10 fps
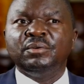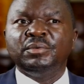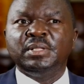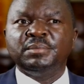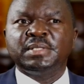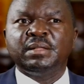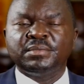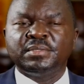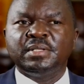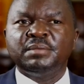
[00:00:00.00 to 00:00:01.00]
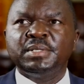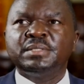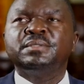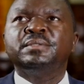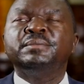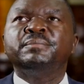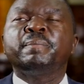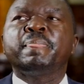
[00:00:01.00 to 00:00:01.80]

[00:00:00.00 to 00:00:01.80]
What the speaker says: with themselves. Number 2,